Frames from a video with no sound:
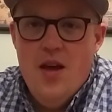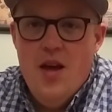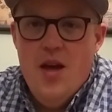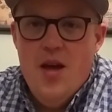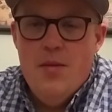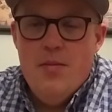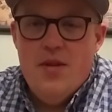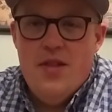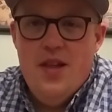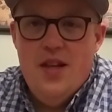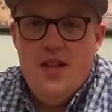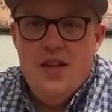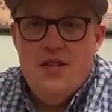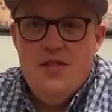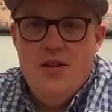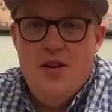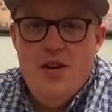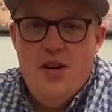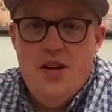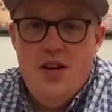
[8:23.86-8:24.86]
I think that's
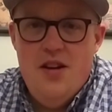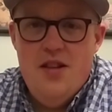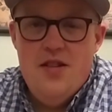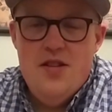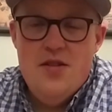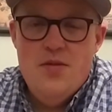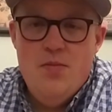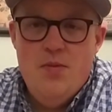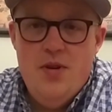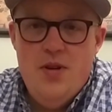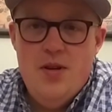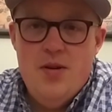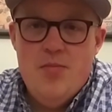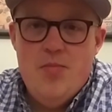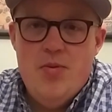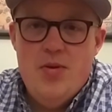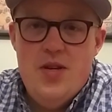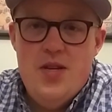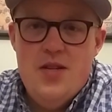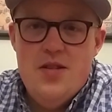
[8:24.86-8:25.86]
all I got in this one.
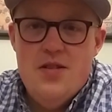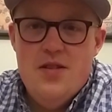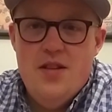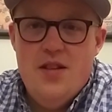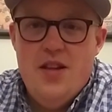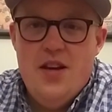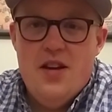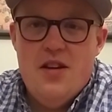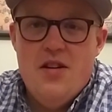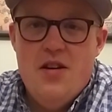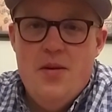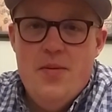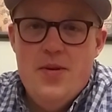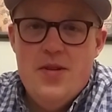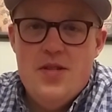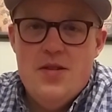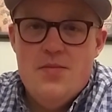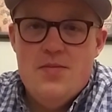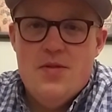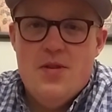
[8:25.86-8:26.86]
Please like,
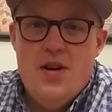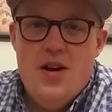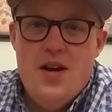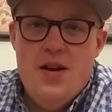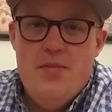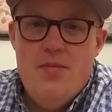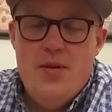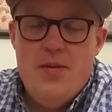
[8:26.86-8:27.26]
comment, subscribe.